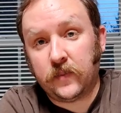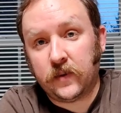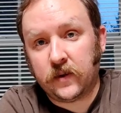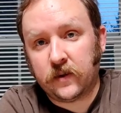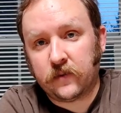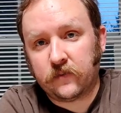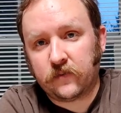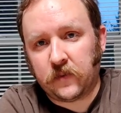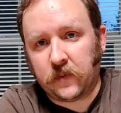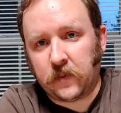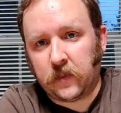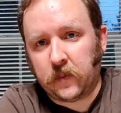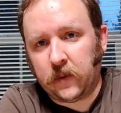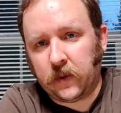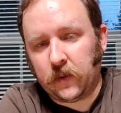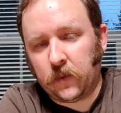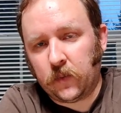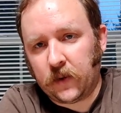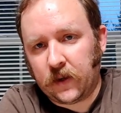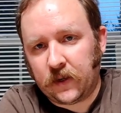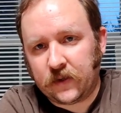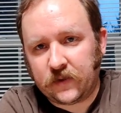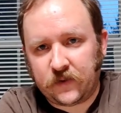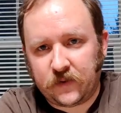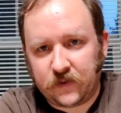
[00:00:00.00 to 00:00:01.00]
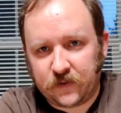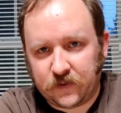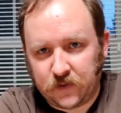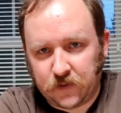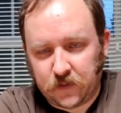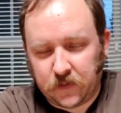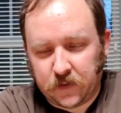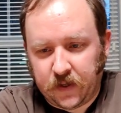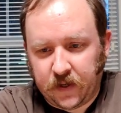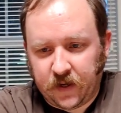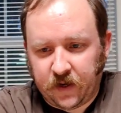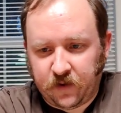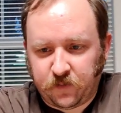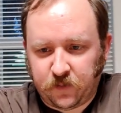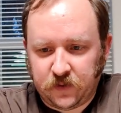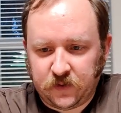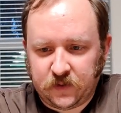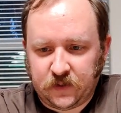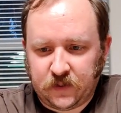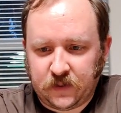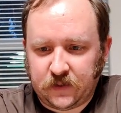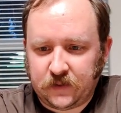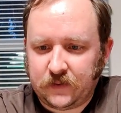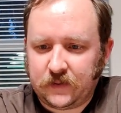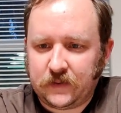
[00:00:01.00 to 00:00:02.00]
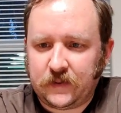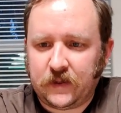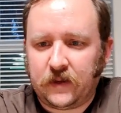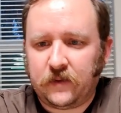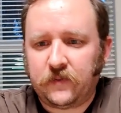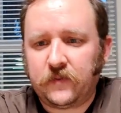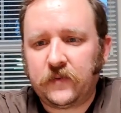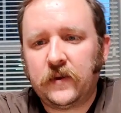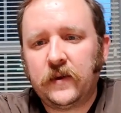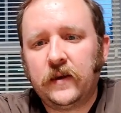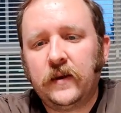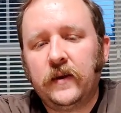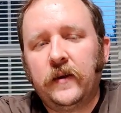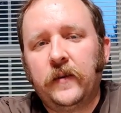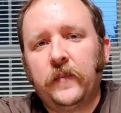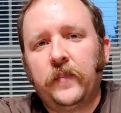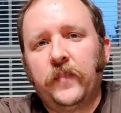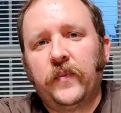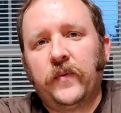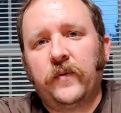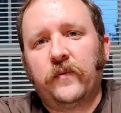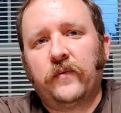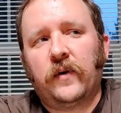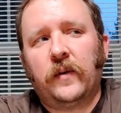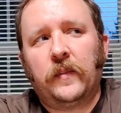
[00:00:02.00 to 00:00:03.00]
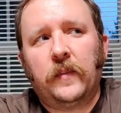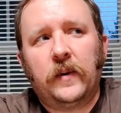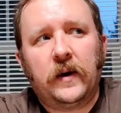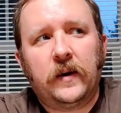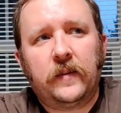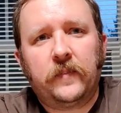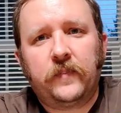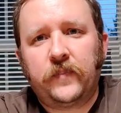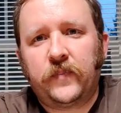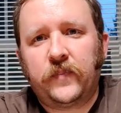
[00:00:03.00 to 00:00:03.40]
beer from the Midwest, your 2.5% stuff from